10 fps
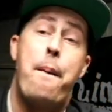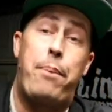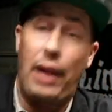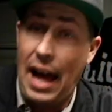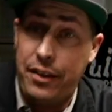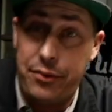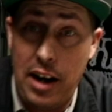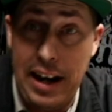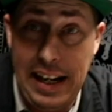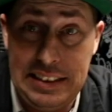Black
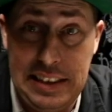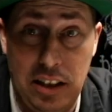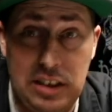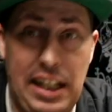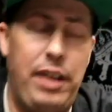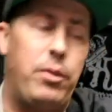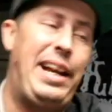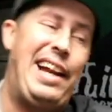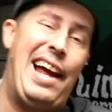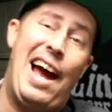Friday sales getting
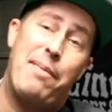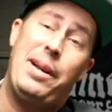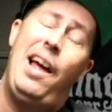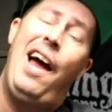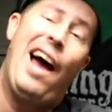ready to happen.